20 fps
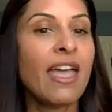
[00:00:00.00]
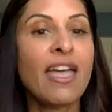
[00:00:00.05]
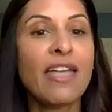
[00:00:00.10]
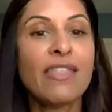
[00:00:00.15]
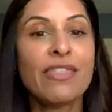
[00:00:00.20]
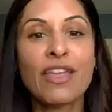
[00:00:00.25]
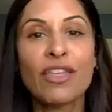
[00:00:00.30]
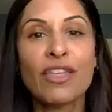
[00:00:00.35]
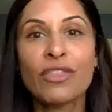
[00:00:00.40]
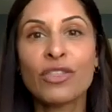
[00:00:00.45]

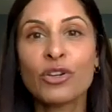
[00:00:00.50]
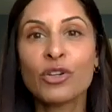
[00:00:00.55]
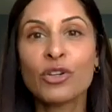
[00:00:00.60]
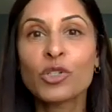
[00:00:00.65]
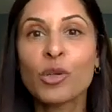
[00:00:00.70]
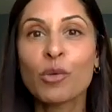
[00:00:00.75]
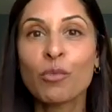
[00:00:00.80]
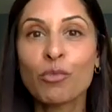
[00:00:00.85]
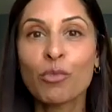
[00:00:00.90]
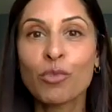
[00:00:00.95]
And then
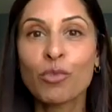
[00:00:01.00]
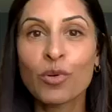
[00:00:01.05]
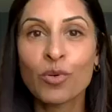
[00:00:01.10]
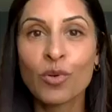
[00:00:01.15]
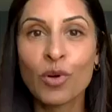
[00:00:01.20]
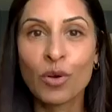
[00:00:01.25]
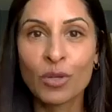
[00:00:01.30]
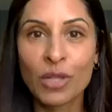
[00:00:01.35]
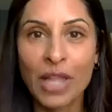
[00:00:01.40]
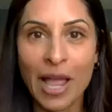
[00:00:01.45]
there's
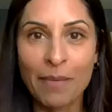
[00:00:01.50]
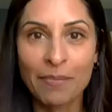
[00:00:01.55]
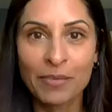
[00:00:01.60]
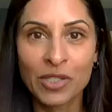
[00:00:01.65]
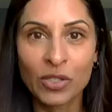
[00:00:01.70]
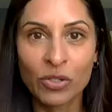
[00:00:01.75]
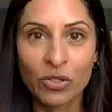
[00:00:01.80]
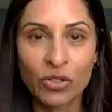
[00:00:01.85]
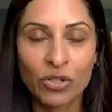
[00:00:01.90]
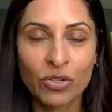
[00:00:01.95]

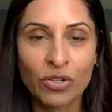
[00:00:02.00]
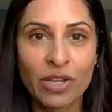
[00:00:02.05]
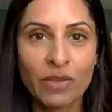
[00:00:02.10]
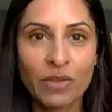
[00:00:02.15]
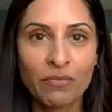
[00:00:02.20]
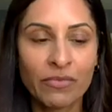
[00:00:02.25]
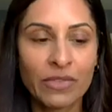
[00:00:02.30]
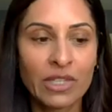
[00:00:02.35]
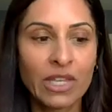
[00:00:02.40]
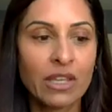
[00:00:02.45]
prolapse
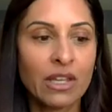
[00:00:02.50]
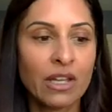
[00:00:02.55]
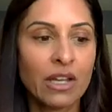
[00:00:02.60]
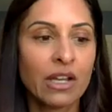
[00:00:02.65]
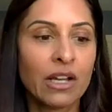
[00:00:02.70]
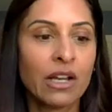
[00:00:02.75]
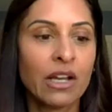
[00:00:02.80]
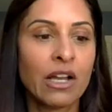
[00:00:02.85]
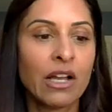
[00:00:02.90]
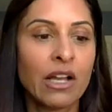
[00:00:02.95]
surgery.
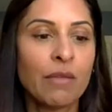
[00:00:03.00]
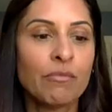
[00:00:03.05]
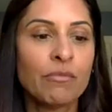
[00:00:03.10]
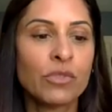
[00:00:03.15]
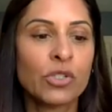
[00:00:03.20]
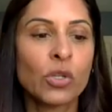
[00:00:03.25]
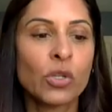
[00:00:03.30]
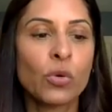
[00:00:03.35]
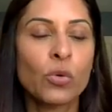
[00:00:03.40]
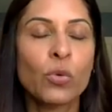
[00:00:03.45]

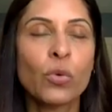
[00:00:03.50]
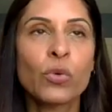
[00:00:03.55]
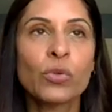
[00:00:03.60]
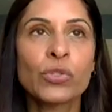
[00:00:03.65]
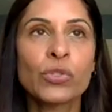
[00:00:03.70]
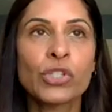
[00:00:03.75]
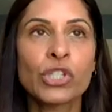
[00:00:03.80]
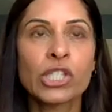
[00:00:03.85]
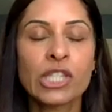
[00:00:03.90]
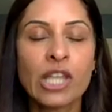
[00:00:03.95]
So
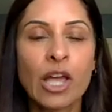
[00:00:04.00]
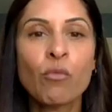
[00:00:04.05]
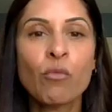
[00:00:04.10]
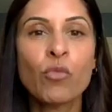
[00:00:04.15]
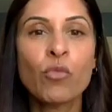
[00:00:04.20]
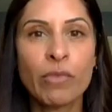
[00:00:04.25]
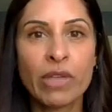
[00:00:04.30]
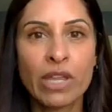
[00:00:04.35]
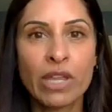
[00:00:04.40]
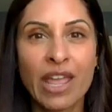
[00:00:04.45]
some
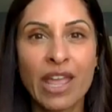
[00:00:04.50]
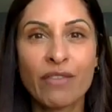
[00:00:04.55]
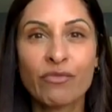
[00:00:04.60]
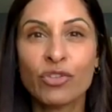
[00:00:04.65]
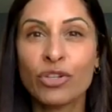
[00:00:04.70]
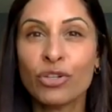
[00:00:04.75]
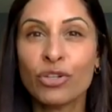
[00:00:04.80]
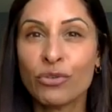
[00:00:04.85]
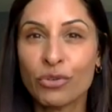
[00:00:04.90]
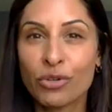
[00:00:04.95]
women have
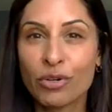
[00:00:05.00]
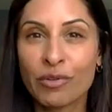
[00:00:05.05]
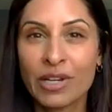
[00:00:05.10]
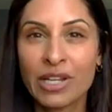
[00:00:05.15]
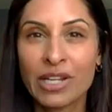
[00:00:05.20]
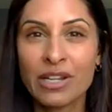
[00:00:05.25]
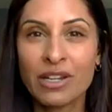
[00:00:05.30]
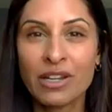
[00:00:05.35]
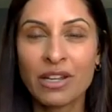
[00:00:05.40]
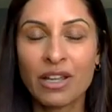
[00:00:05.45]

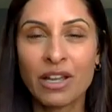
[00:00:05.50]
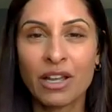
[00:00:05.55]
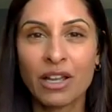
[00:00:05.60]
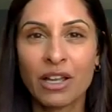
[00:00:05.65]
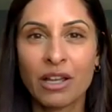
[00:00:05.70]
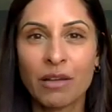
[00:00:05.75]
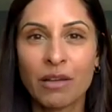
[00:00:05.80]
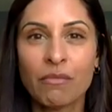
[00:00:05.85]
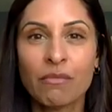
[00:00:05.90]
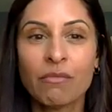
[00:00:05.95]
uterine
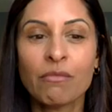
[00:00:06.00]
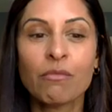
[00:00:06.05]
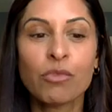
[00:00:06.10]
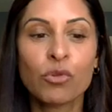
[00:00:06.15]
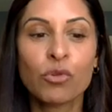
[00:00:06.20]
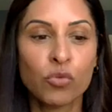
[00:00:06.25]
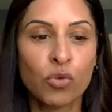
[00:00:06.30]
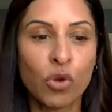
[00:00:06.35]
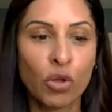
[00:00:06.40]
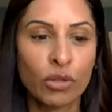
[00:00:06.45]

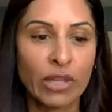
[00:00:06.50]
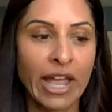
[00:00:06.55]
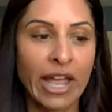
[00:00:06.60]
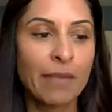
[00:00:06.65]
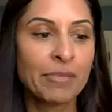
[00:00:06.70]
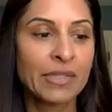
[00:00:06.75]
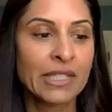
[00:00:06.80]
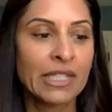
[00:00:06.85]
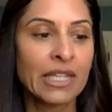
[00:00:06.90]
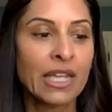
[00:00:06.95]

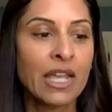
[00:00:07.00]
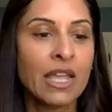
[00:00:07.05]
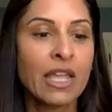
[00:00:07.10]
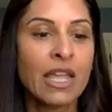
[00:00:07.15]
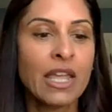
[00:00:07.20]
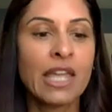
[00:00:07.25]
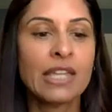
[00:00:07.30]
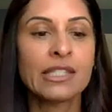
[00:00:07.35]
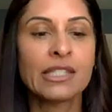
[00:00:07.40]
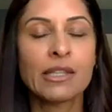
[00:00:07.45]
prolapse
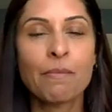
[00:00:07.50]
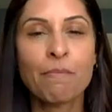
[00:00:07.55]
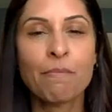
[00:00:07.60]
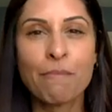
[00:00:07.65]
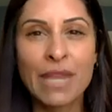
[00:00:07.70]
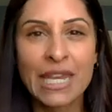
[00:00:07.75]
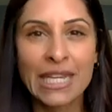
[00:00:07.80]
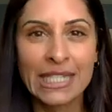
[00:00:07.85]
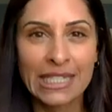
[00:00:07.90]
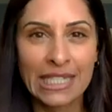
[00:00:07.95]
and some
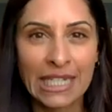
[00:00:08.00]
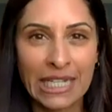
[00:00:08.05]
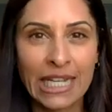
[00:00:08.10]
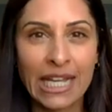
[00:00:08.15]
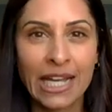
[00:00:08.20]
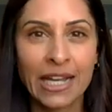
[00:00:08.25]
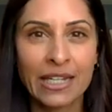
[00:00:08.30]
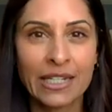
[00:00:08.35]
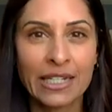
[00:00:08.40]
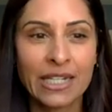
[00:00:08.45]
mixed
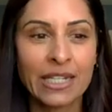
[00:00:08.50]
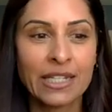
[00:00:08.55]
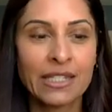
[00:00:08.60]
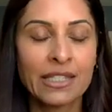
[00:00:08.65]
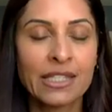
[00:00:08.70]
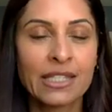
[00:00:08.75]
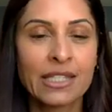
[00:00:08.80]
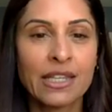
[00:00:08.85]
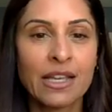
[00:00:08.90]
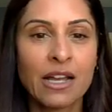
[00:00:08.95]

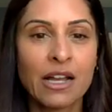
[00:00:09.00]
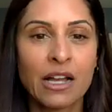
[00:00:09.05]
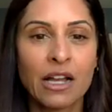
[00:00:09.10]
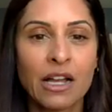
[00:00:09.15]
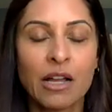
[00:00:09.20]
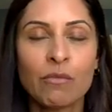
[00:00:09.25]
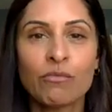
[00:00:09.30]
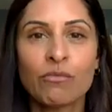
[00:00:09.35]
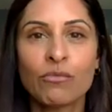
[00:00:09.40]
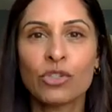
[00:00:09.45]
incontinence
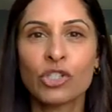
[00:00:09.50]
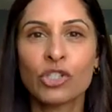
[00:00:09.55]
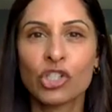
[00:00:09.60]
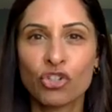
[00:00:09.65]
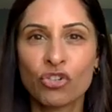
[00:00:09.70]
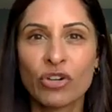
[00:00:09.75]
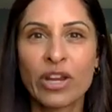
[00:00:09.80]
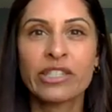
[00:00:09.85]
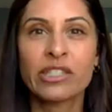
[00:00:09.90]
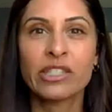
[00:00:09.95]
with
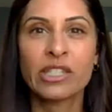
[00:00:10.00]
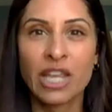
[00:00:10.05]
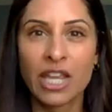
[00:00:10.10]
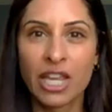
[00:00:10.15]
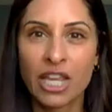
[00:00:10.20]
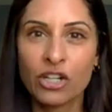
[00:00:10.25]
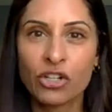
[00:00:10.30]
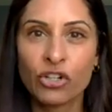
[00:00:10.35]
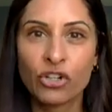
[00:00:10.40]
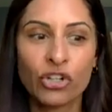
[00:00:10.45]
stress
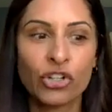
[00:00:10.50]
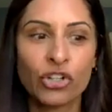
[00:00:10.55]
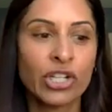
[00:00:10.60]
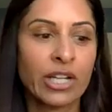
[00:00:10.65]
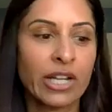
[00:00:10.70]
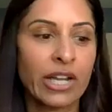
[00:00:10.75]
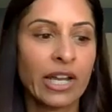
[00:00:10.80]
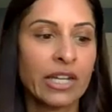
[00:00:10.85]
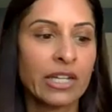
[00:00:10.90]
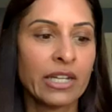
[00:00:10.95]
and urge
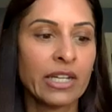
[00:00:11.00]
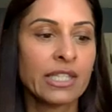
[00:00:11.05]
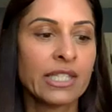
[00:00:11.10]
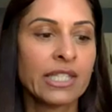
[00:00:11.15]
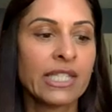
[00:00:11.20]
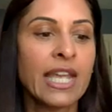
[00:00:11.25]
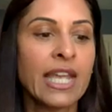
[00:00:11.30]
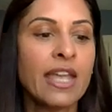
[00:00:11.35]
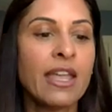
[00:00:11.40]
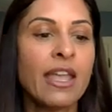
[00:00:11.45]

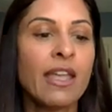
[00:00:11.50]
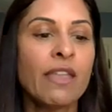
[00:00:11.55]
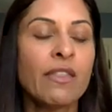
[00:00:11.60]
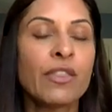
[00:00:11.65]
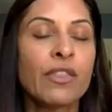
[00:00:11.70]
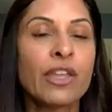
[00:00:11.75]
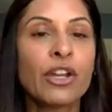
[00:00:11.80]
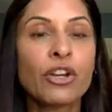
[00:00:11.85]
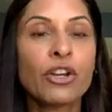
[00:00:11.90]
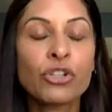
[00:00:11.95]
incontinence.
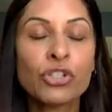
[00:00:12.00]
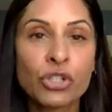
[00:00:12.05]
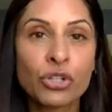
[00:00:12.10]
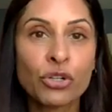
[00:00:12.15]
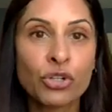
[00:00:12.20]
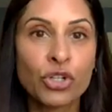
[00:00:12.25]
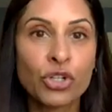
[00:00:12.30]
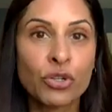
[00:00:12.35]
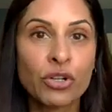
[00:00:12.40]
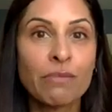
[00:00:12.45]
And their
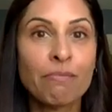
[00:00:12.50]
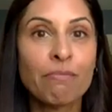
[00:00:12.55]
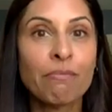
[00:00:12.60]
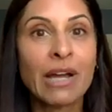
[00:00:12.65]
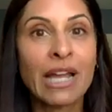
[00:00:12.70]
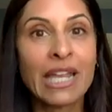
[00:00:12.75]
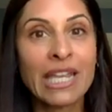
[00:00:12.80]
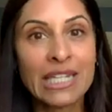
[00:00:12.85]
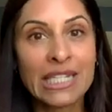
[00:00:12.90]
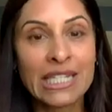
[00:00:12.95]
surgery
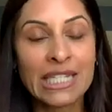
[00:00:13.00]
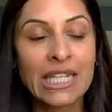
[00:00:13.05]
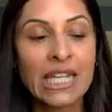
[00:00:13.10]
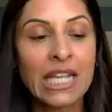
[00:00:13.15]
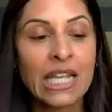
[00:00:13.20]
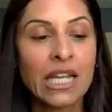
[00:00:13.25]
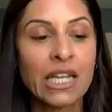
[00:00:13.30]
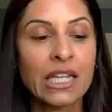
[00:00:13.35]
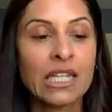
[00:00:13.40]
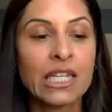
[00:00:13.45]
might
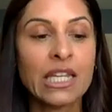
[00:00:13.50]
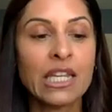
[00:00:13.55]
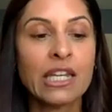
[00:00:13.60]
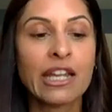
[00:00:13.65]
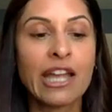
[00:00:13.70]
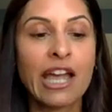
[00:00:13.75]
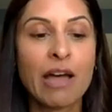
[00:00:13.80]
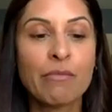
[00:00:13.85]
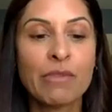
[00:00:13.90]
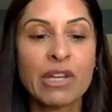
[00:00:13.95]
need a
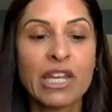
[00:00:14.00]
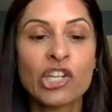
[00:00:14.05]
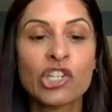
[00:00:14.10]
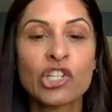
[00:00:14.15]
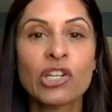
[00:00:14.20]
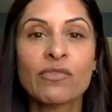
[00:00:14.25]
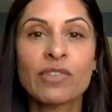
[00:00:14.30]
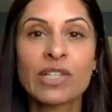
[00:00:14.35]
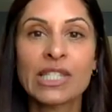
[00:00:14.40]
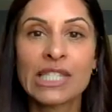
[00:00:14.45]

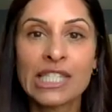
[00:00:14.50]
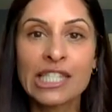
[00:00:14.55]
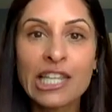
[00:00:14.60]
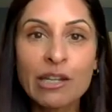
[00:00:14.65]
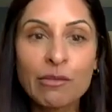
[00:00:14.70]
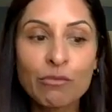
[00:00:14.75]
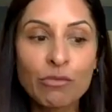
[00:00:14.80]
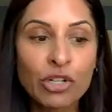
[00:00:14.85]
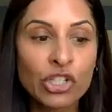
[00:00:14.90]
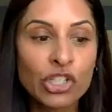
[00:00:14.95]
combination of a
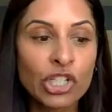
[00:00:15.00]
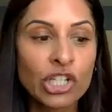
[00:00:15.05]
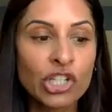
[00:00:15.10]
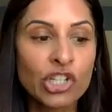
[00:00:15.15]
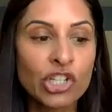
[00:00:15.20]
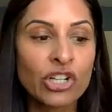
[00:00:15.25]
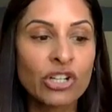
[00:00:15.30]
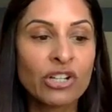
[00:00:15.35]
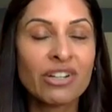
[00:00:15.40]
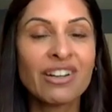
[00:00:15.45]
sling
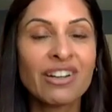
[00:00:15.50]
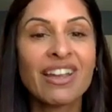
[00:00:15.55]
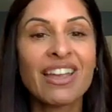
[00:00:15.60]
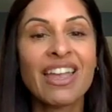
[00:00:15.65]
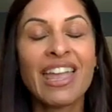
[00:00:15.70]
procedure